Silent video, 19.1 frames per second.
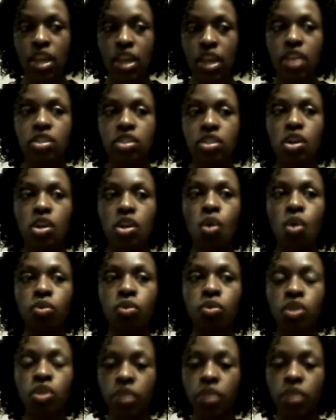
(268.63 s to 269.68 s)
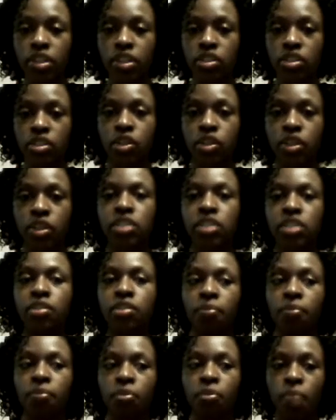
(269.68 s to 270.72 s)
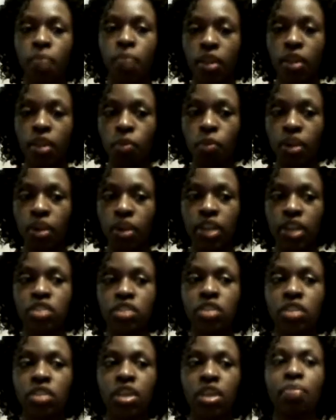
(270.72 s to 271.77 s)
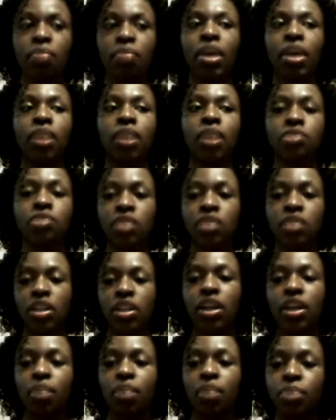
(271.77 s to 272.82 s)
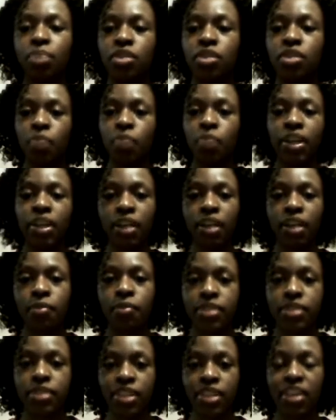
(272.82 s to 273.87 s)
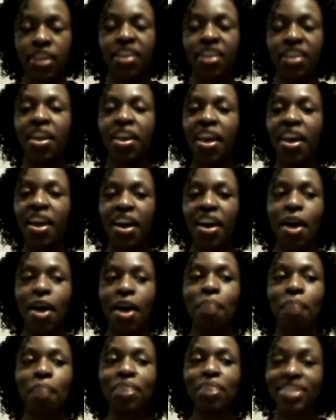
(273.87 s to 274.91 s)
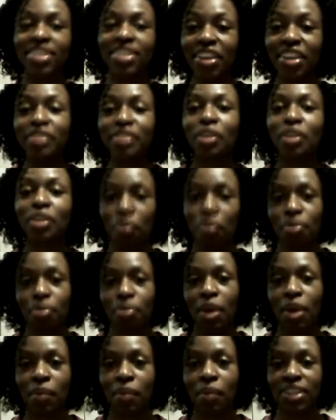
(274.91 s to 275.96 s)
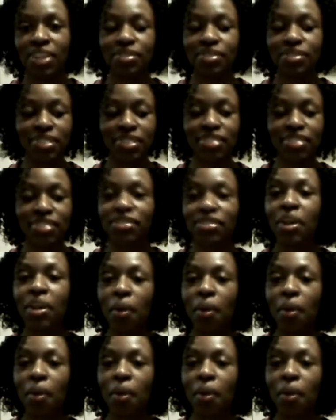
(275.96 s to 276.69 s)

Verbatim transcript: So don't get discouraged if throughout the workout you're thinking, man, I'm struggling, I got to put this weight down for a second, because they're using 3-pound weights, which is,